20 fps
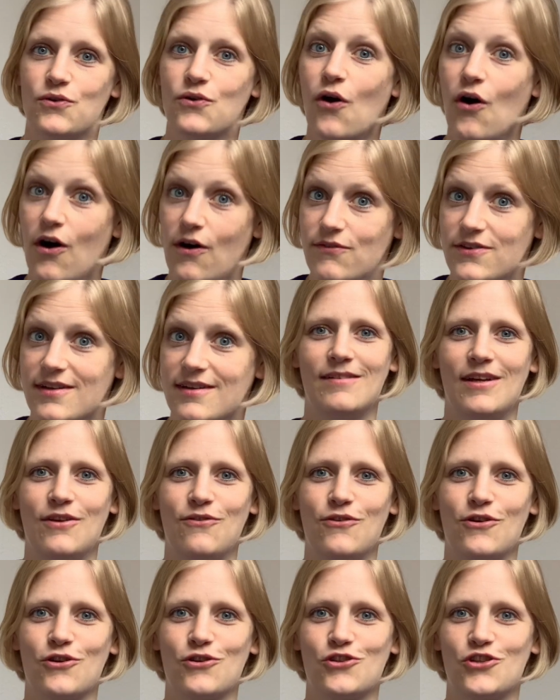often.
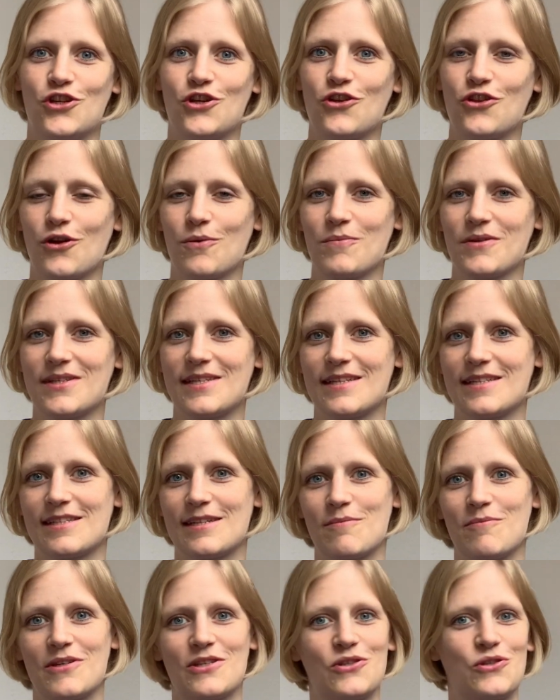If your geothermal
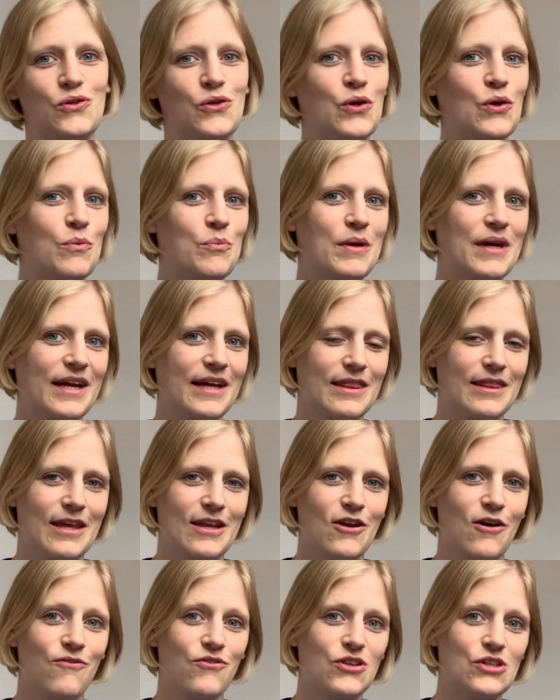system is too big,
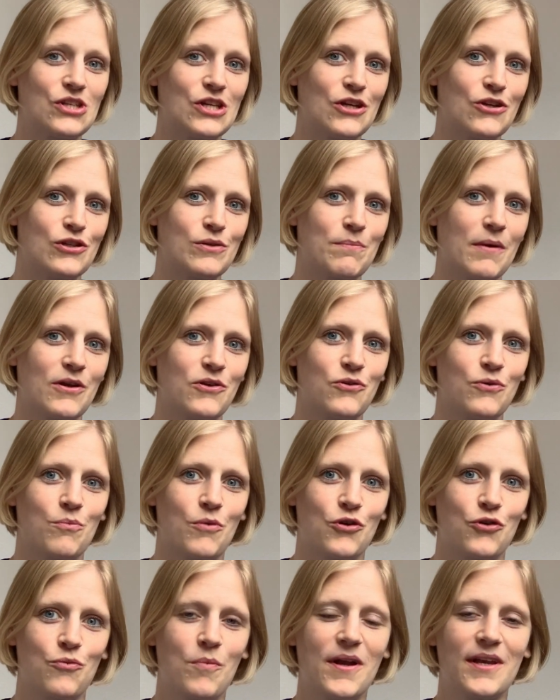then obviously you spend too
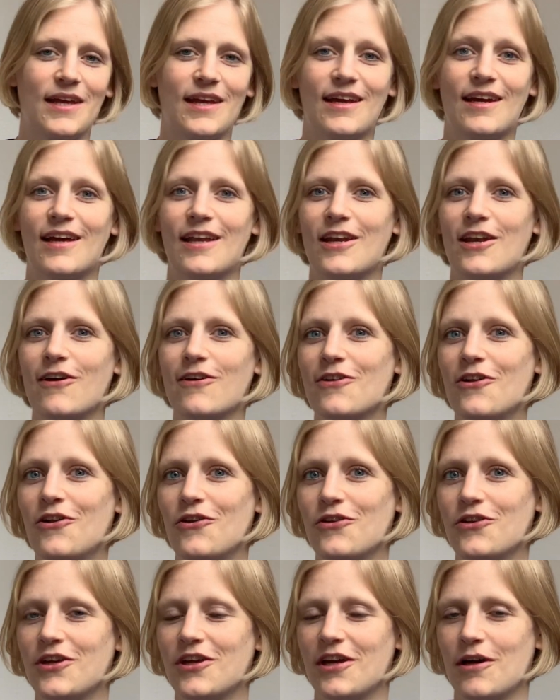much money, and not
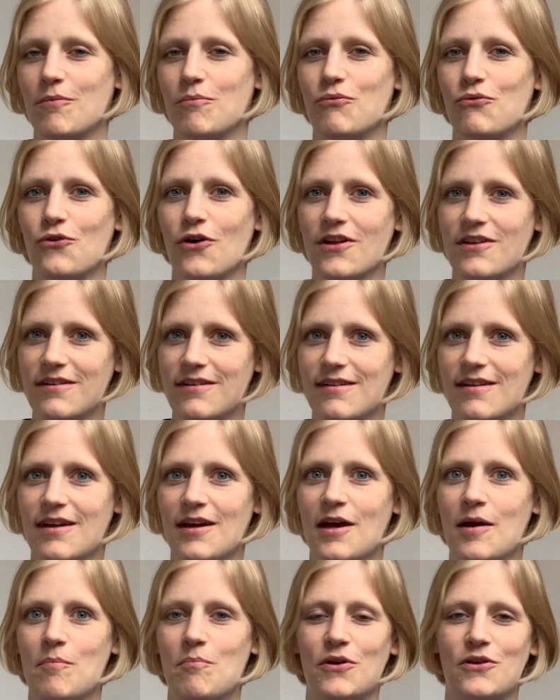only upfront,
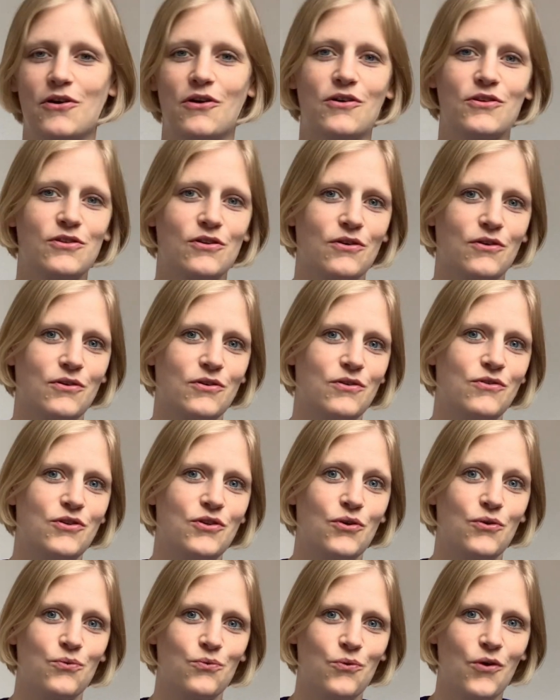but also
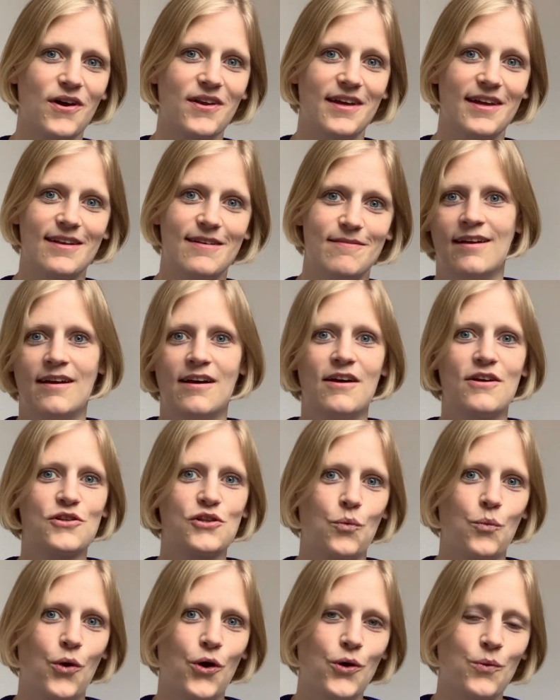to run it so
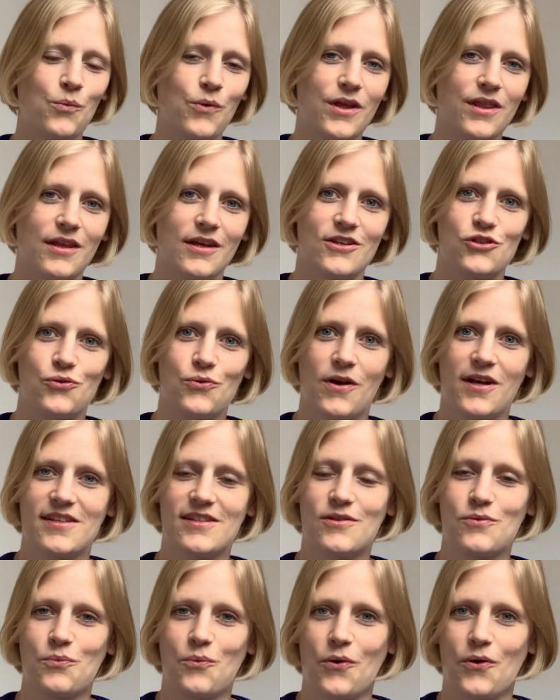work with a
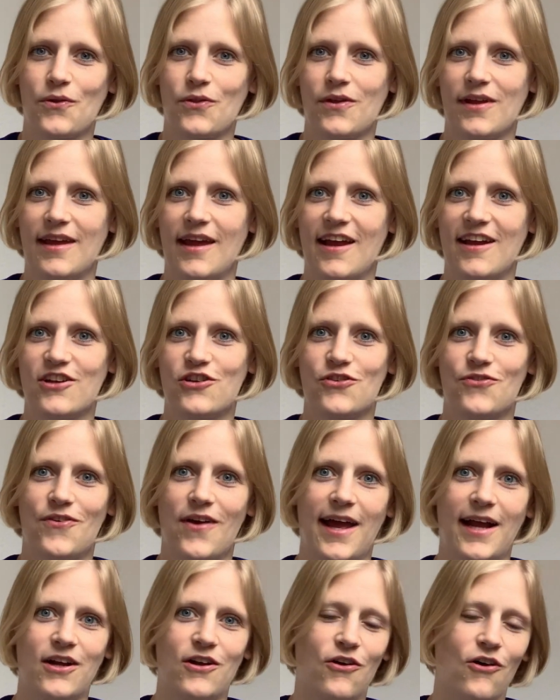trustworthy
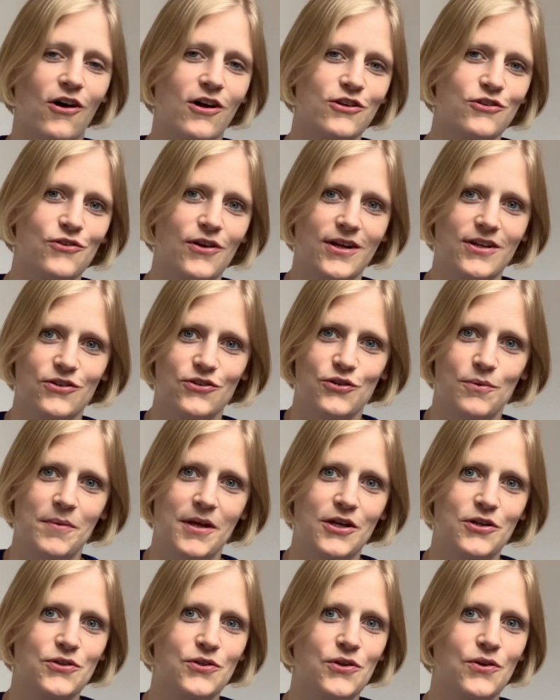HVAC contractor to
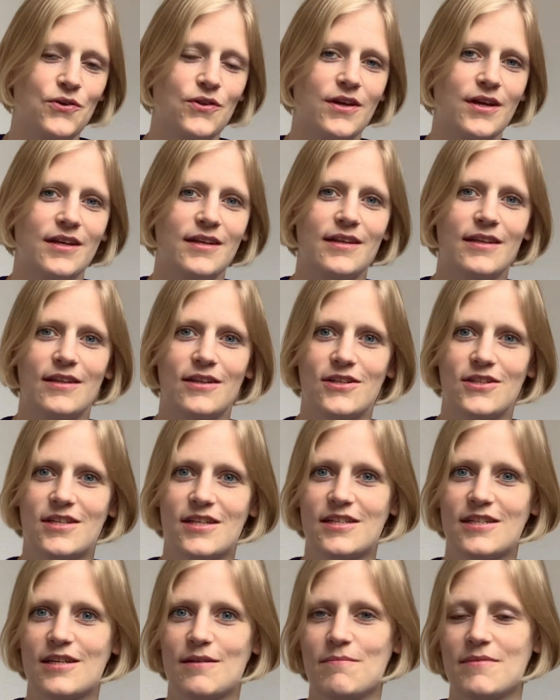make sure that the
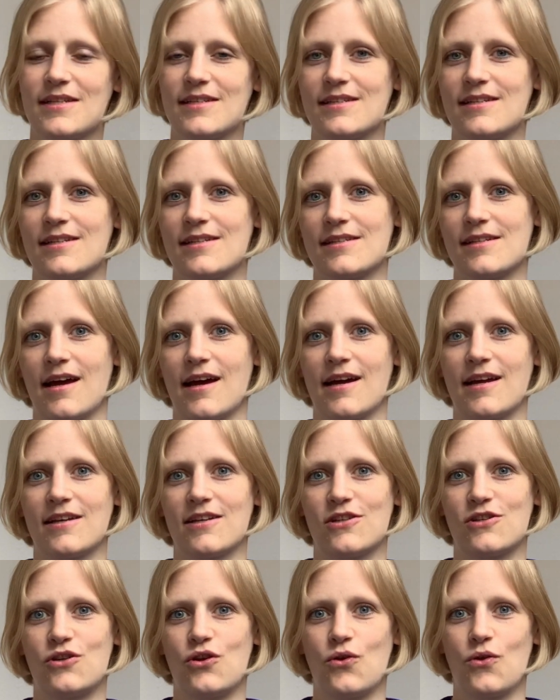system is
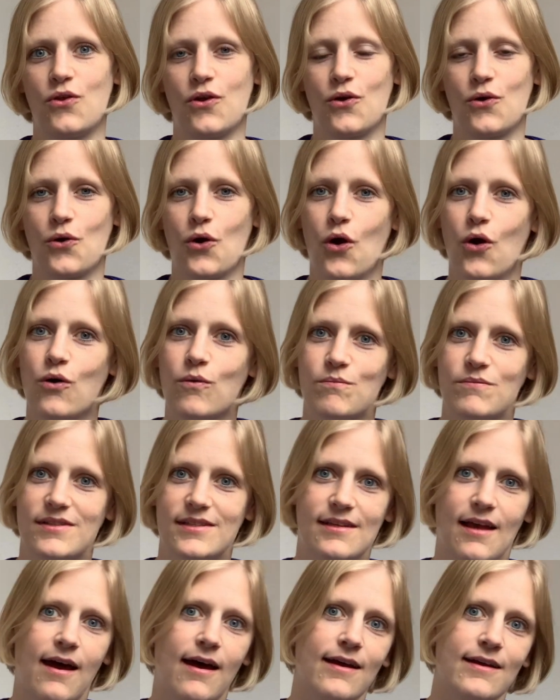designed to your home
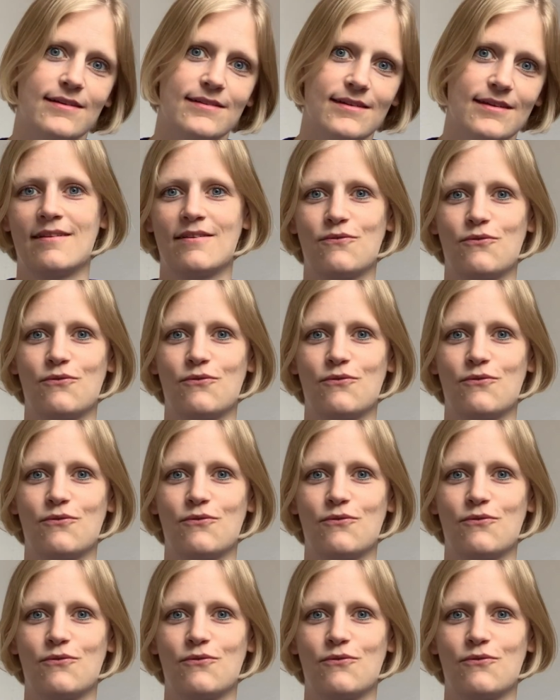size.